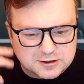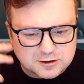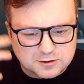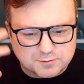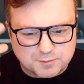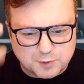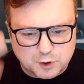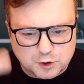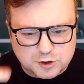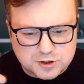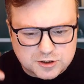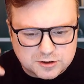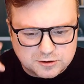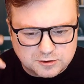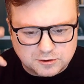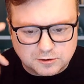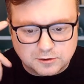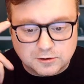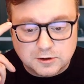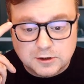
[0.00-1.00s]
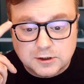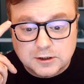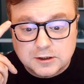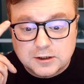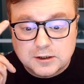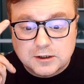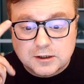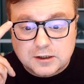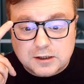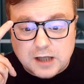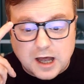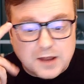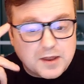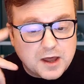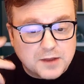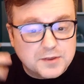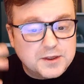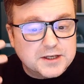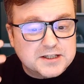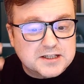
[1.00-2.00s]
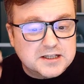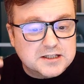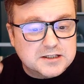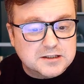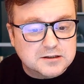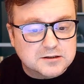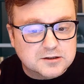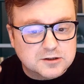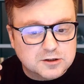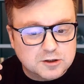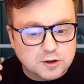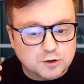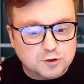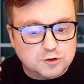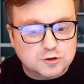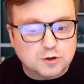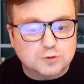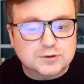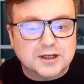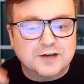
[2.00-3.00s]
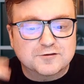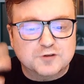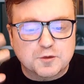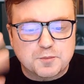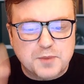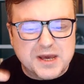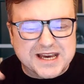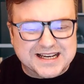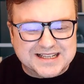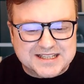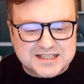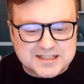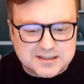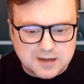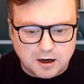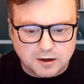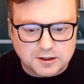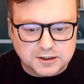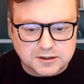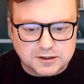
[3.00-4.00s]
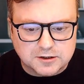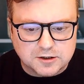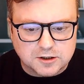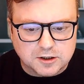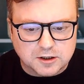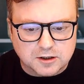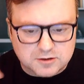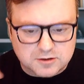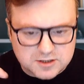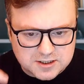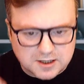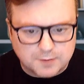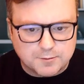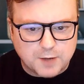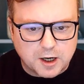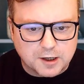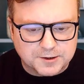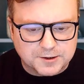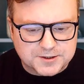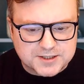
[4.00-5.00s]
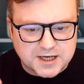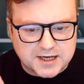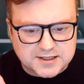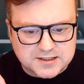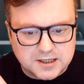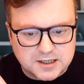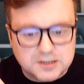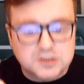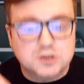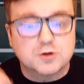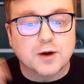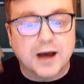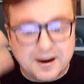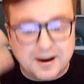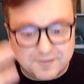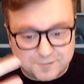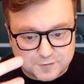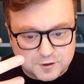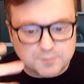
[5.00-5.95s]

personal and this isn't, you don't have to pick a side here. Some IELTS essays, you have to